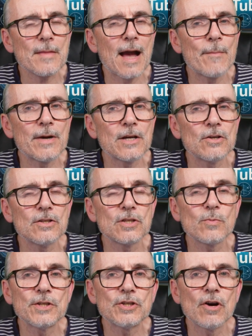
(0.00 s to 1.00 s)
Am I going to
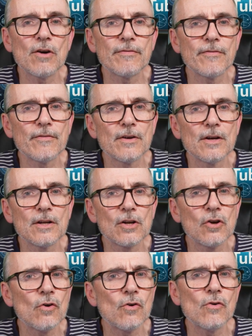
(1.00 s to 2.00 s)
switch off
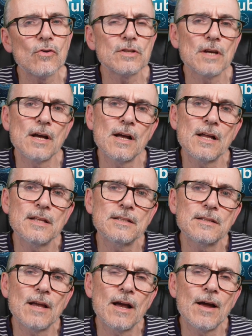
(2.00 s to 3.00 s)
Claude
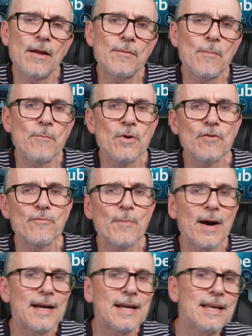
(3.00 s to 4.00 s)
and move
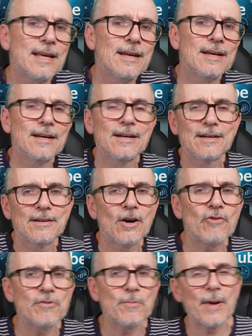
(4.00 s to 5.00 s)
my
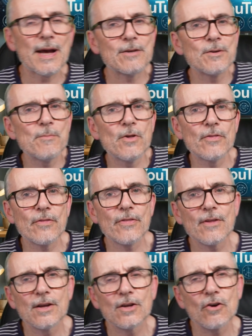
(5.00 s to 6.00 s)
£100 a month
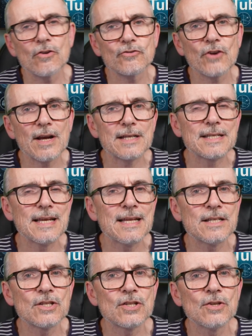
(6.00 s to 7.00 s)
contract
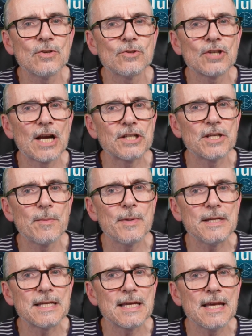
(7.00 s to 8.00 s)
into
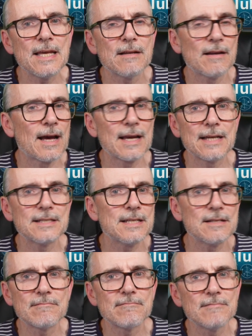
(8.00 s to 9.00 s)
ChatGPT like I
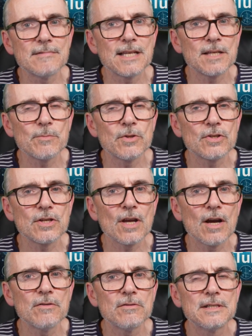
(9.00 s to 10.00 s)
did 6 months
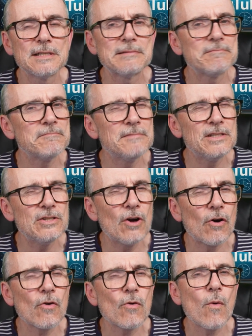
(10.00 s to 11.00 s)
ago?
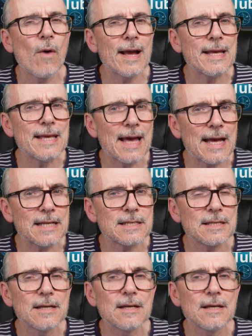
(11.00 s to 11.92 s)
Not quite yet,